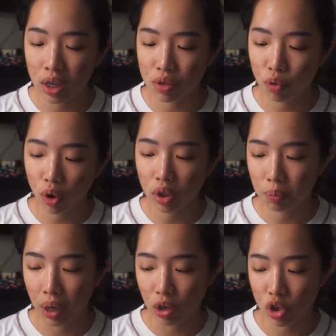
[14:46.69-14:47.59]
It's 400
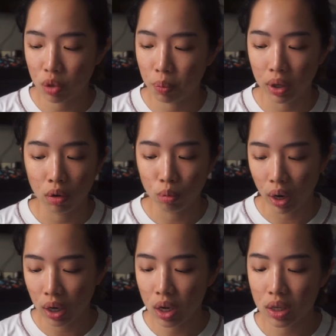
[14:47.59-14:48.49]
pages, but the
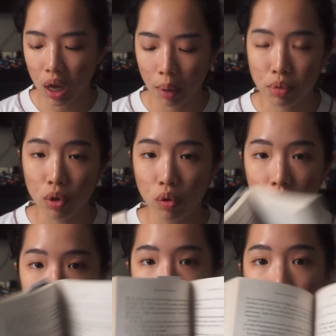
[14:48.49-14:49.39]
writing is absolutely
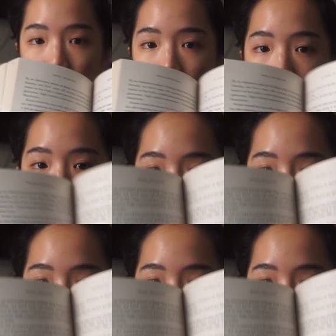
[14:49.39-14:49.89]
huge per